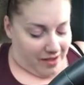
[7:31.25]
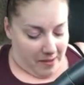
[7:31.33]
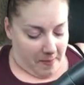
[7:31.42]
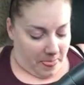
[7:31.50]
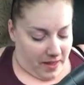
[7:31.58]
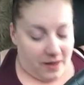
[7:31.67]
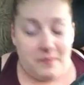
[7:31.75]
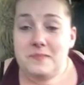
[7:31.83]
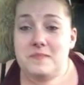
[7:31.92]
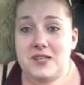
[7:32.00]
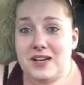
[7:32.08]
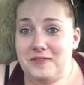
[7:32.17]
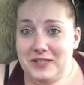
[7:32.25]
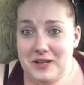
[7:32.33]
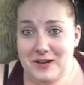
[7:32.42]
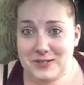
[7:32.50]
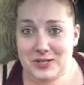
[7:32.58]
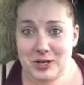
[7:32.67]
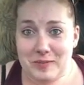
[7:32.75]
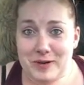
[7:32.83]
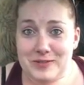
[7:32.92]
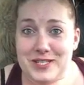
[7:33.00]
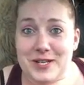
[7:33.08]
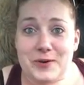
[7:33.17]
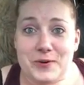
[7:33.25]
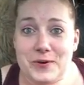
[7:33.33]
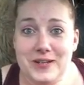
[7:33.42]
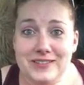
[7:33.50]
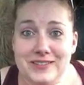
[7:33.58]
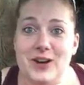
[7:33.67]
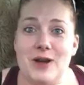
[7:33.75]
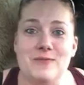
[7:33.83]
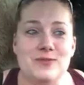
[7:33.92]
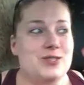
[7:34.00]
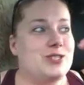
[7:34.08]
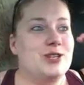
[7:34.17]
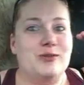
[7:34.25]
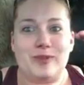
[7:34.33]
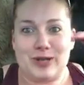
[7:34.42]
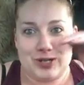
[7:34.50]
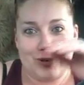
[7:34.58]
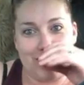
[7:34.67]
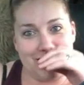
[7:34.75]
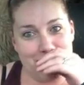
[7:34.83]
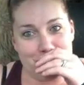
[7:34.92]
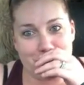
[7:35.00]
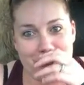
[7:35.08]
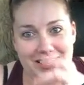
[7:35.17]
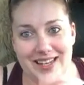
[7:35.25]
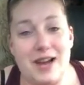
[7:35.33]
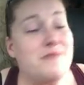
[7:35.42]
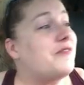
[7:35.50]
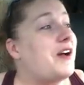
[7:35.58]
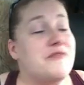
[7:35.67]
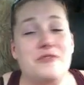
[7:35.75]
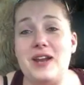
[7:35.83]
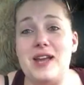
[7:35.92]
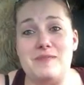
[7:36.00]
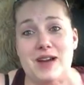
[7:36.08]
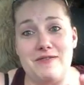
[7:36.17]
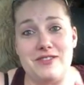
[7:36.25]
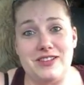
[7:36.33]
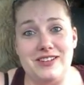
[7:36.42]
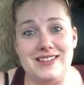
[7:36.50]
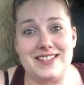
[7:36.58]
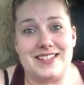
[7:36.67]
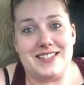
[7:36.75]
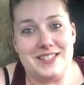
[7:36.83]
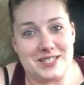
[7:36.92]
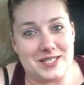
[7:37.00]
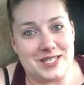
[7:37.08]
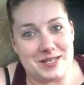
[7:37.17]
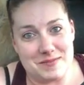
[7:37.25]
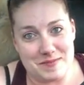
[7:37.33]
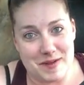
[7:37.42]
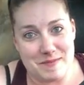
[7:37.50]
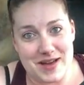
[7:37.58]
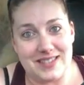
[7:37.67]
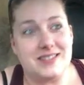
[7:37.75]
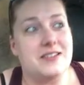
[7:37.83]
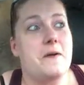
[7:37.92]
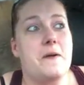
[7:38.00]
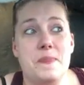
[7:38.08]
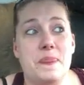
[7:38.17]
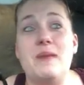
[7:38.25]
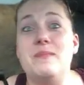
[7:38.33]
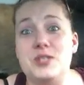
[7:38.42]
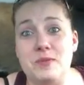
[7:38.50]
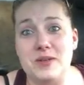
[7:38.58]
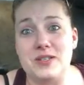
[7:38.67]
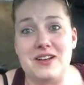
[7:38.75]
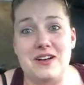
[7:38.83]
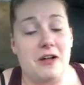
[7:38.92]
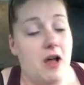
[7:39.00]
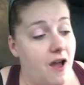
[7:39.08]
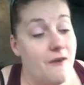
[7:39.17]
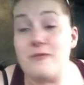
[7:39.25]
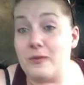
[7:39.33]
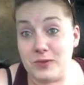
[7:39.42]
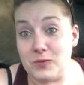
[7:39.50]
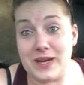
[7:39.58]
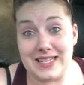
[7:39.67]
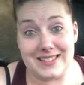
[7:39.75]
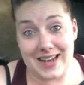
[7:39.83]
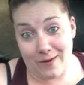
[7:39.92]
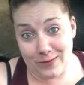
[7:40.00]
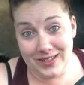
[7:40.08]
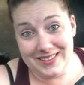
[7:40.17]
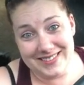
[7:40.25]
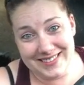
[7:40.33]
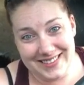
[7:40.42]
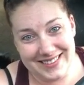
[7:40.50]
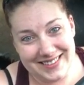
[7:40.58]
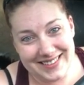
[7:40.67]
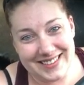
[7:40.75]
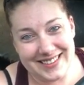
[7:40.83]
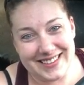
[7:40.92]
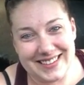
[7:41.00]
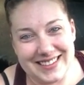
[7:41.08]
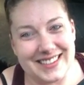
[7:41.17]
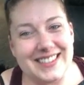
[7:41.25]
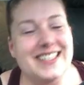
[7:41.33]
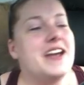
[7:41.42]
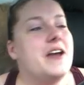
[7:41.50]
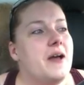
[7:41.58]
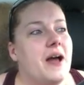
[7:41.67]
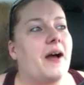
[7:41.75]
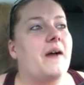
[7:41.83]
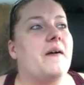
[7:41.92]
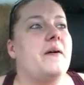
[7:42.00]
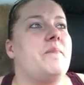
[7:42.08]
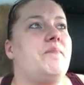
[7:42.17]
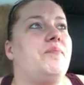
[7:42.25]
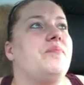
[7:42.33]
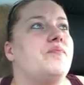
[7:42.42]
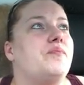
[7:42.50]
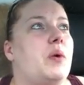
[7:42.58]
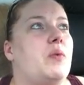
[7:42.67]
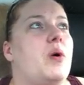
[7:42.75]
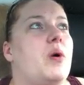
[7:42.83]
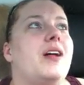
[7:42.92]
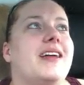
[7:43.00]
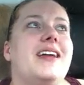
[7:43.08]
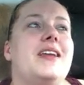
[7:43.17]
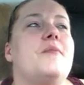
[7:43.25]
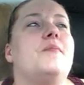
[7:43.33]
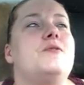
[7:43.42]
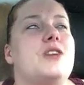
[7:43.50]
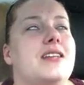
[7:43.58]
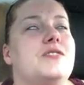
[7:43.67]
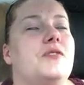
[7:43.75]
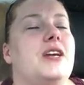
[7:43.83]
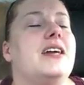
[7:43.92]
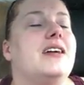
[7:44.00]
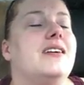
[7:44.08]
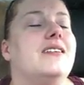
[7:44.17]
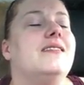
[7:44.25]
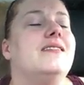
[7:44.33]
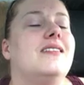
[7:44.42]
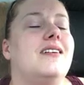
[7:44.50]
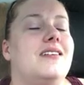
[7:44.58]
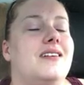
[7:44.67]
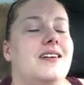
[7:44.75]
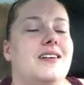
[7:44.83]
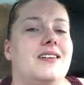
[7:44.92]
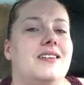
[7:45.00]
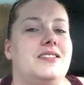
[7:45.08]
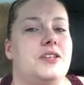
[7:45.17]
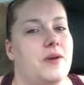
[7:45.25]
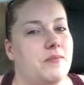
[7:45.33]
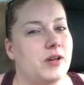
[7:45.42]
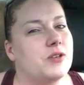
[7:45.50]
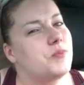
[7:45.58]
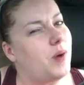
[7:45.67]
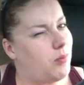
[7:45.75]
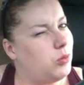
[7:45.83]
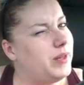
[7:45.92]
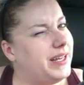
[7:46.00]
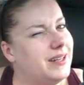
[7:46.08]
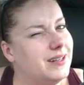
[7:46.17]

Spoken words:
I'm definitely not sure about 2. I'm super short in the upper body. I'm 5'8", but I have a 36-inch inseam in my pants. I'm super tall from the waist down. But we'll probably end up transferring 2 embryos, probably.